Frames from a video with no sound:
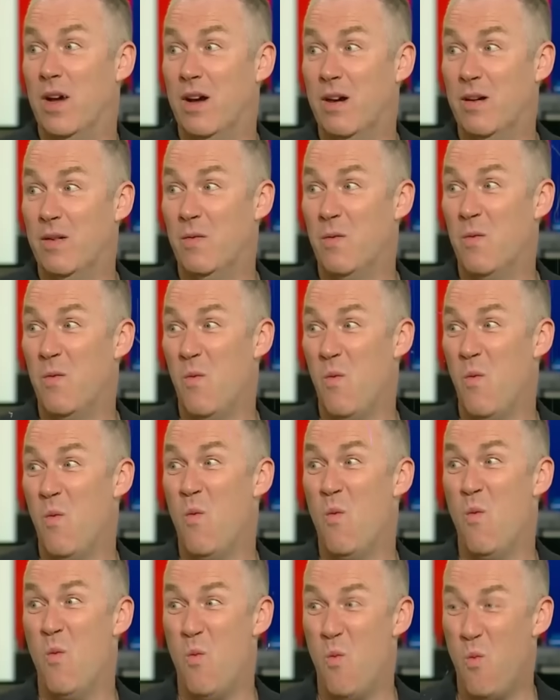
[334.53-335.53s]
are,
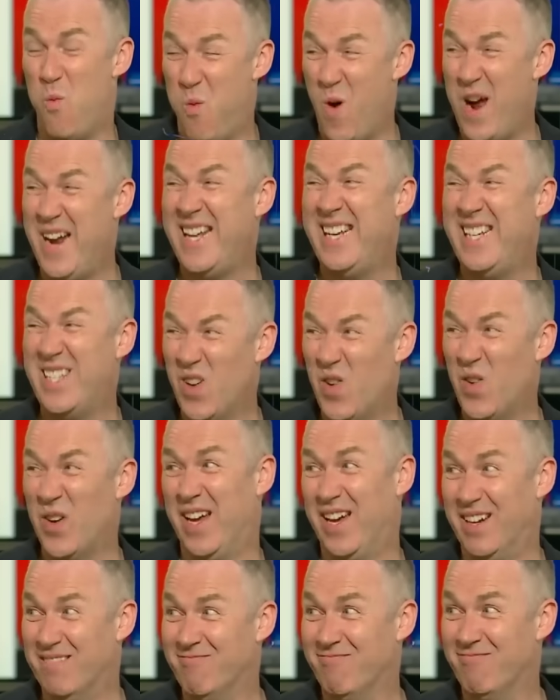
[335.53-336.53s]
when he's on
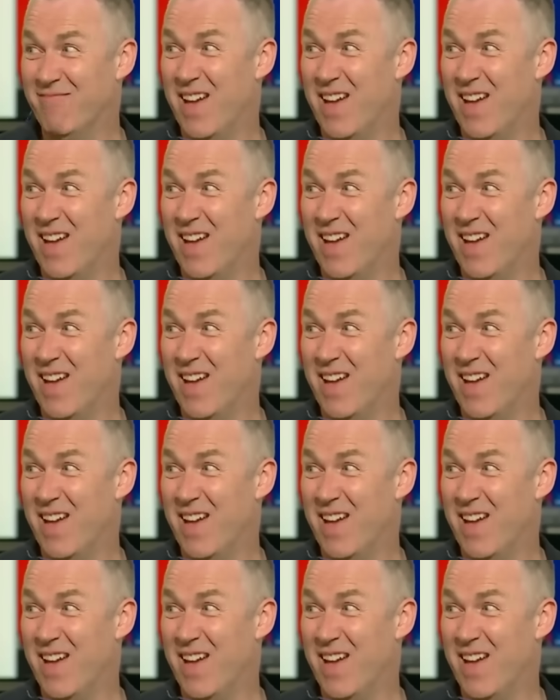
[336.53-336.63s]
it.